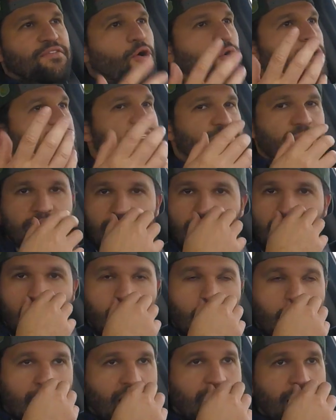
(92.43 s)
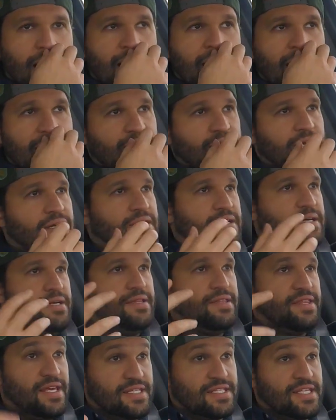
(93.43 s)
always been a car guy.
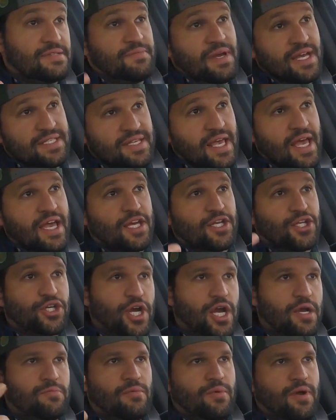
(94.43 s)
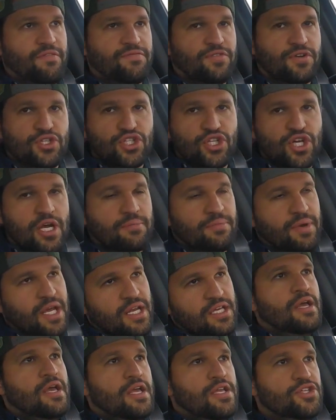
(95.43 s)
This is my second truck, my first truck being
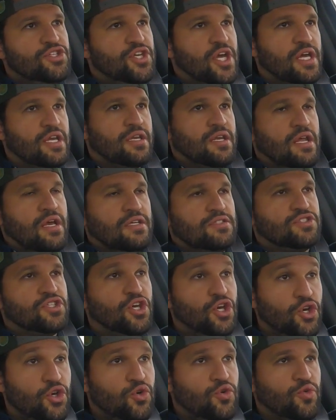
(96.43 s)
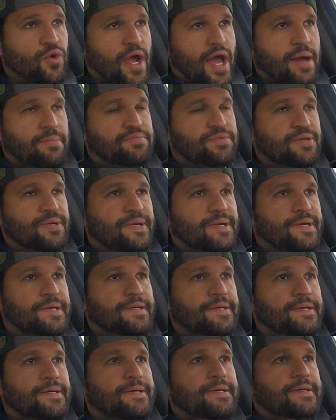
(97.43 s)
Gen 2 Raptor.
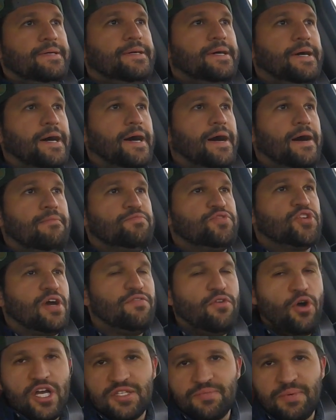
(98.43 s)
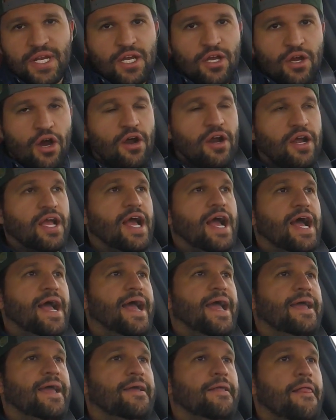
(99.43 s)
Um, so I've always been a car
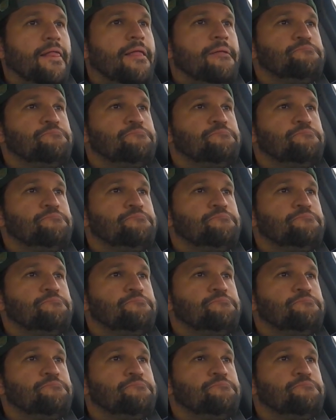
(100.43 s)
guy,